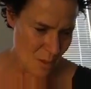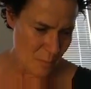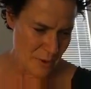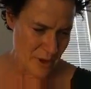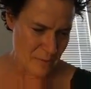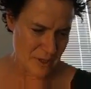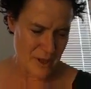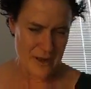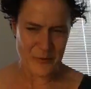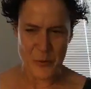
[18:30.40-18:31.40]
put up with a
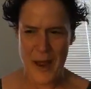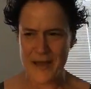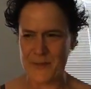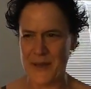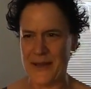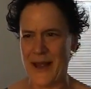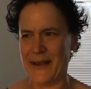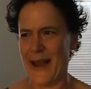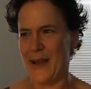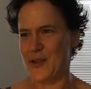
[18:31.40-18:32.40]
lot of harassment, and
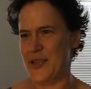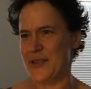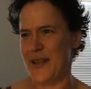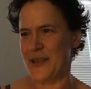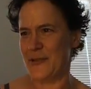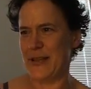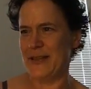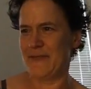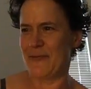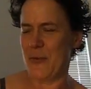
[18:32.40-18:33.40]
like now she's like
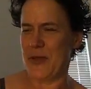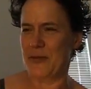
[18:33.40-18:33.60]
treated with